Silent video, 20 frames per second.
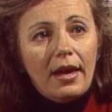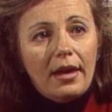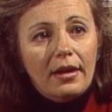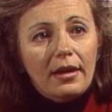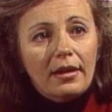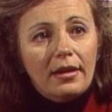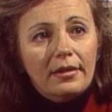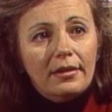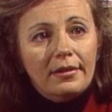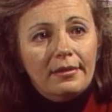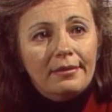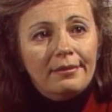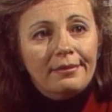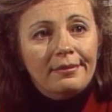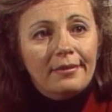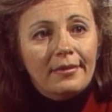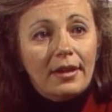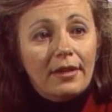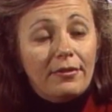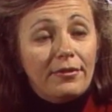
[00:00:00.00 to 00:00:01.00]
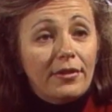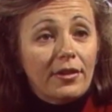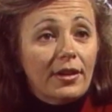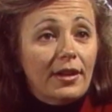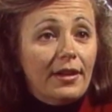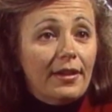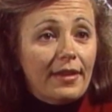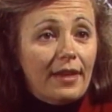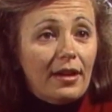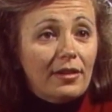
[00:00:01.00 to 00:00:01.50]
in a
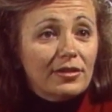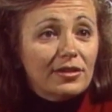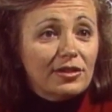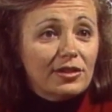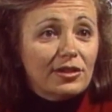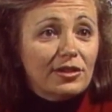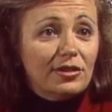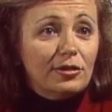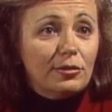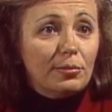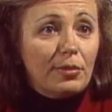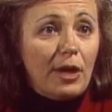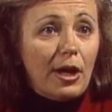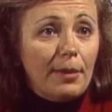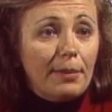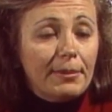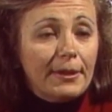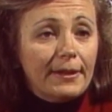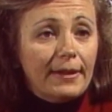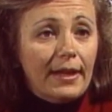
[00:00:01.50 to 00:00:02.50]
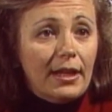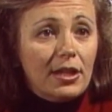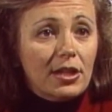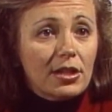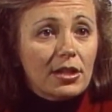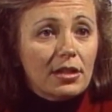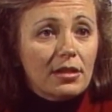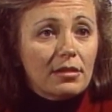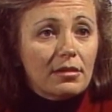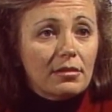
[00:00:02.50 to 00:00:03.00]
40,000 student
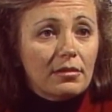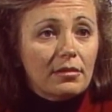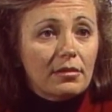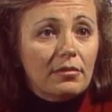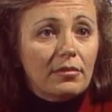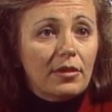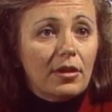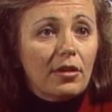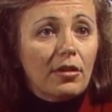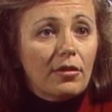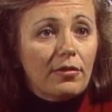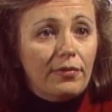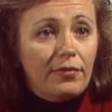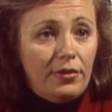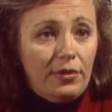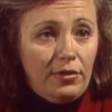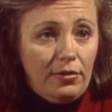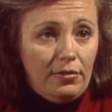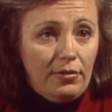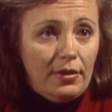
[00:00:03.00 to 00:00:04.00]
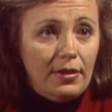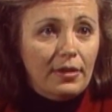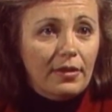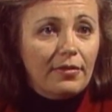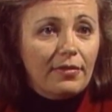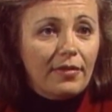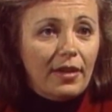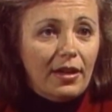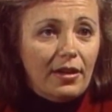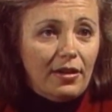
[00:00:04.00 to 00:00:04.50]
population, there are few in the
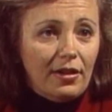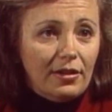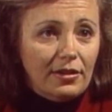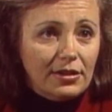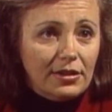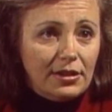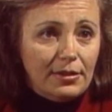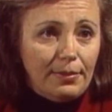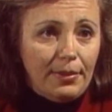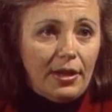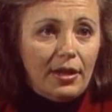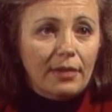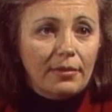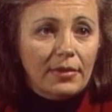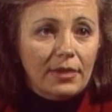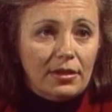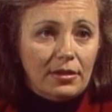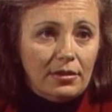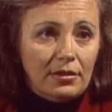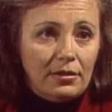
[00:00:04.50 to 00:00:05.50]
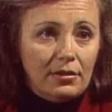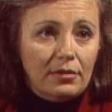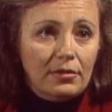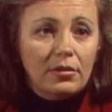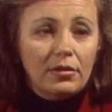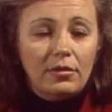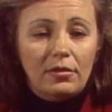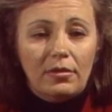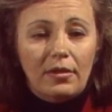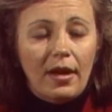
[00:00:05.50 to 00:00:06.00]
fine arts department
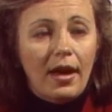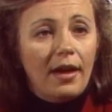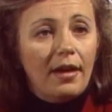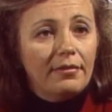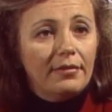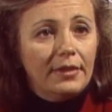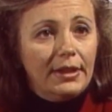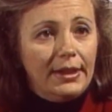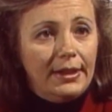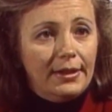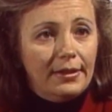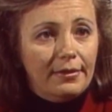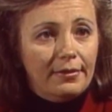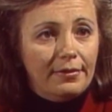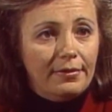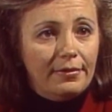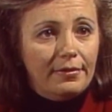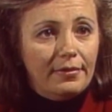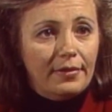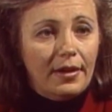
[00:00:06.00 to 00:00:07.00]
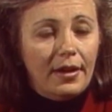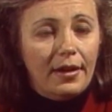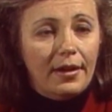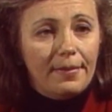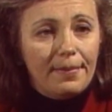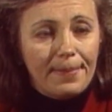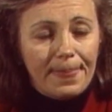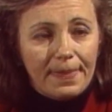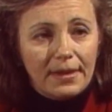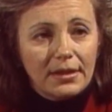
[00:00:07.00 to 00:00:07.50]
who have need of
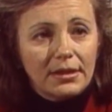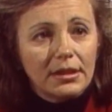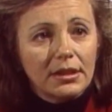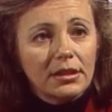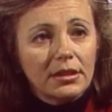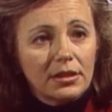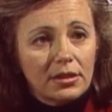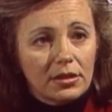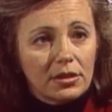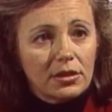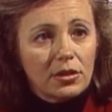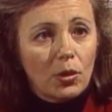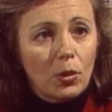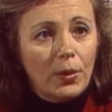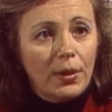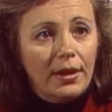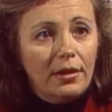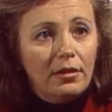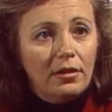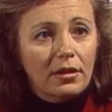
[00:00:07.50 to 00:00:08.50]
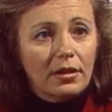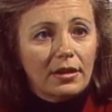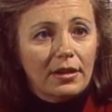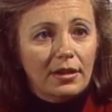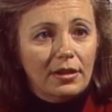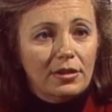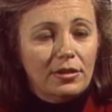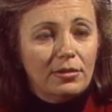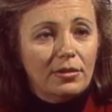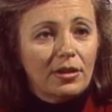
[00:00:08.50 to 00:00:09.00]
assistance, so we look
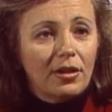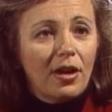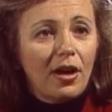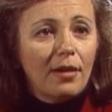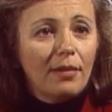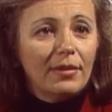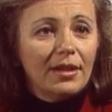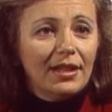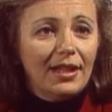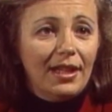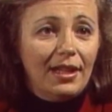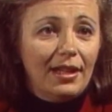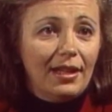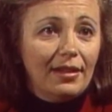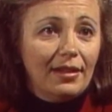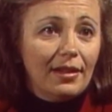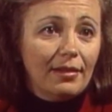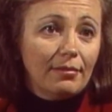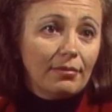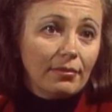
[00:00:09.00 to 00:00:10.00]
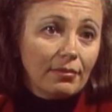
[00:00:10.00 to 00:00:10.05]
into accommodating them.